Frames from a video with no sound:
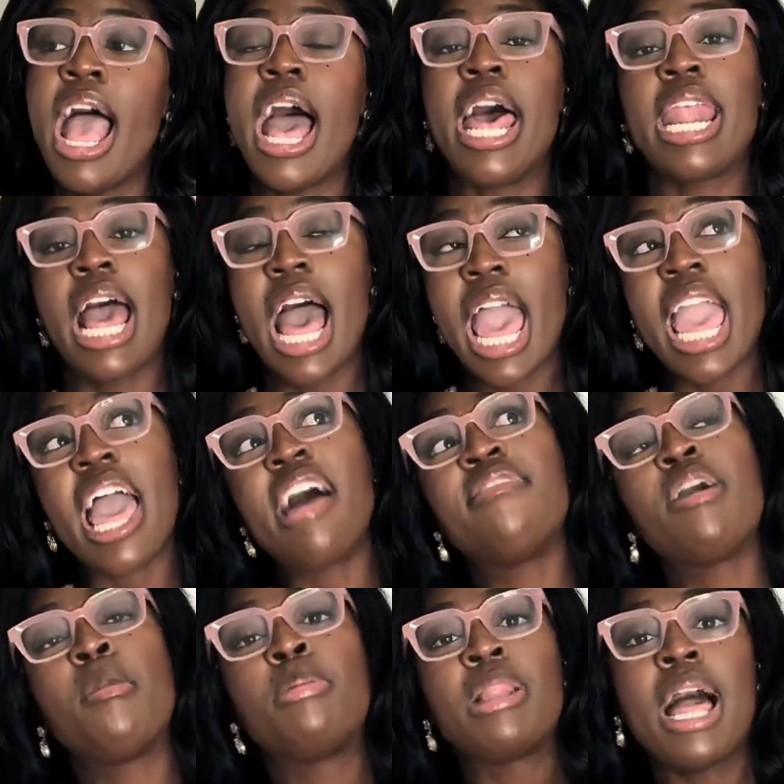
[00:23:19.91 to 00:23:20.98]
And I have
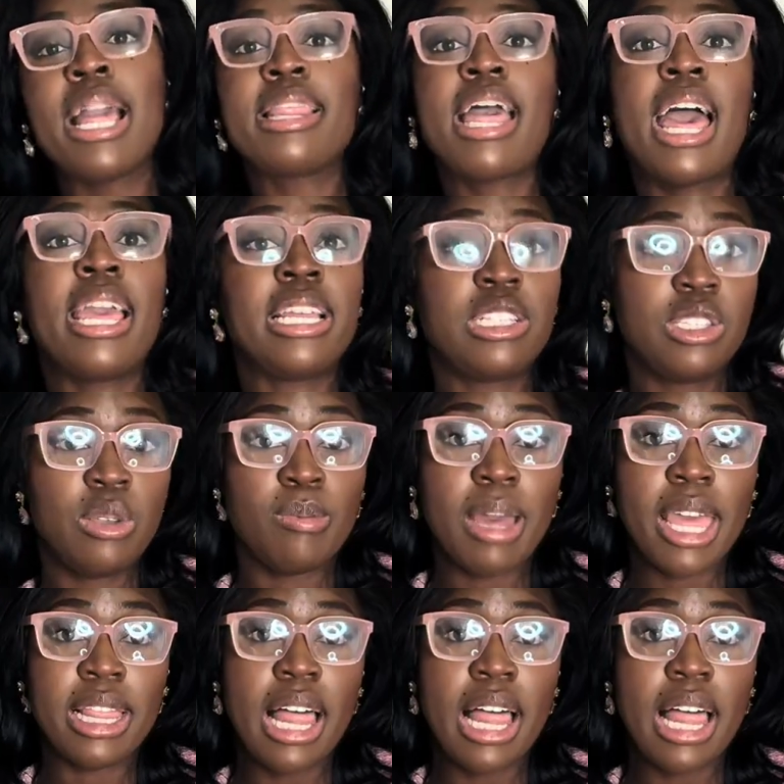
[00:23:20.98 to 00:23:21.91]
applied that into my